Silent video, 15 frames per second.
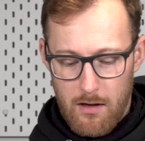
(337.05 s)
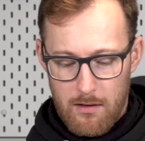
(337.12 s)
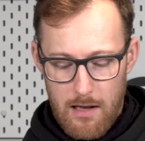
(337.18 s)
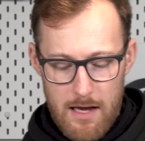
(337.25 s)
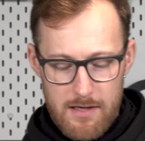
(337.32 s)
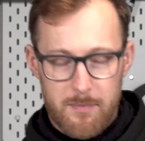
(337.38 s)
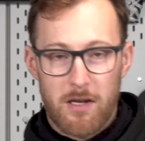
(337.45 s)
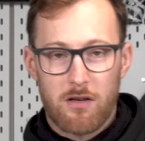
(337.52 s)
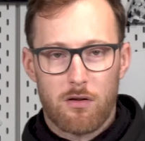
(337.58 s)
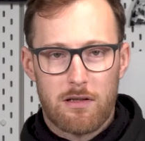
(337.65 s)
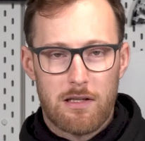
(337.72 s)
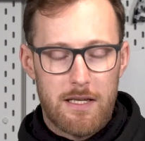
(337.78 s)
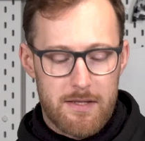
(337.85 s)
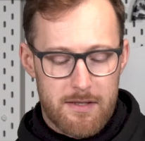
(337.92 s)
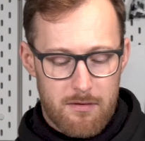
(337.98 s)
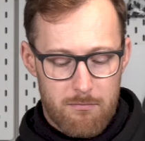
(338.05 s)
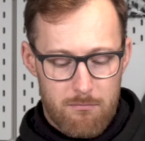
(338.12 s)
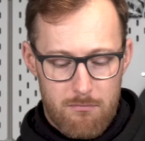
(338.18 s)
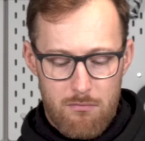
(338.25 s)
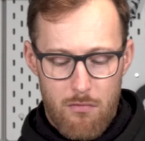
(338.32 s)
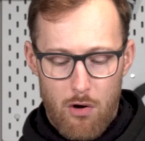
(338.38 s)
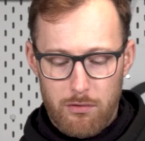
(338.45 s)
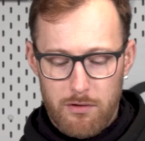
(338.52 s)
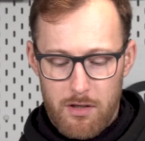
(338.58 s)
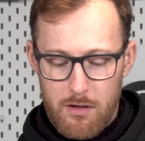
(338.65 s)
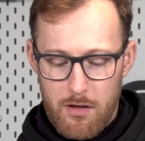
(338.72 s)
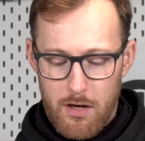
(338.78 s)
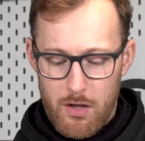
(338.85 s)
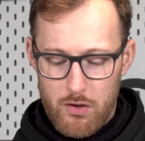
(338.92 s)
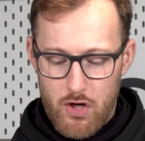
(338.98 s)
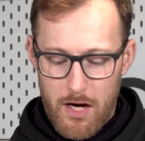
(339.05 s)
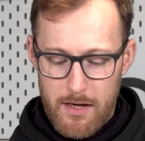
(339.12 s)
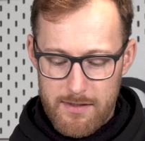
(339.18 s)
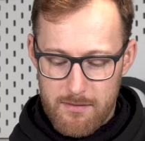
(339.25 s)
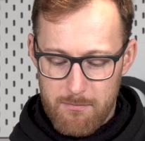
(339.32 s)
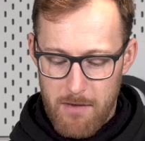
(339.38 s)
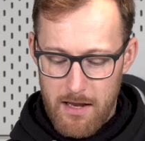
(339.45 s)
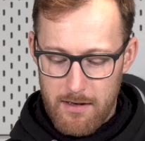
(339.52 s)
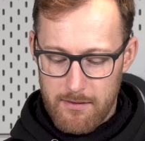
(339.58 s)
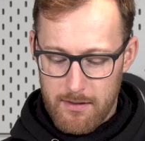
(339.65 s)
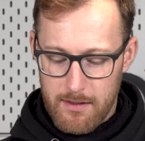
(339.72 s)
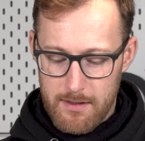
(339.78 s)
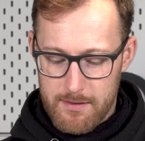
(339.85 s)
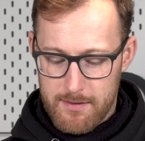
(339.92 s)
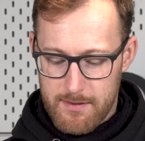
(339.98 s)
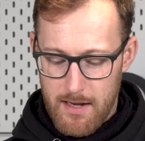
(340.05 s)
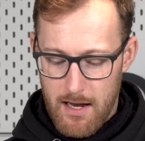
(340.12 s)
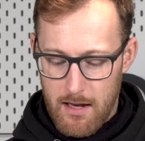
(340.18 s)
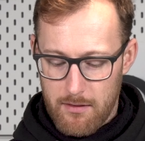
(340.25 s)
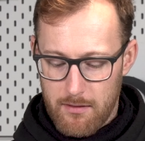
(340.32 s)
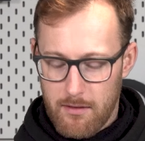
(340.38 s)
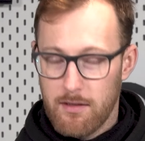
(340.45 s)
Last but not least, motor adjustment is done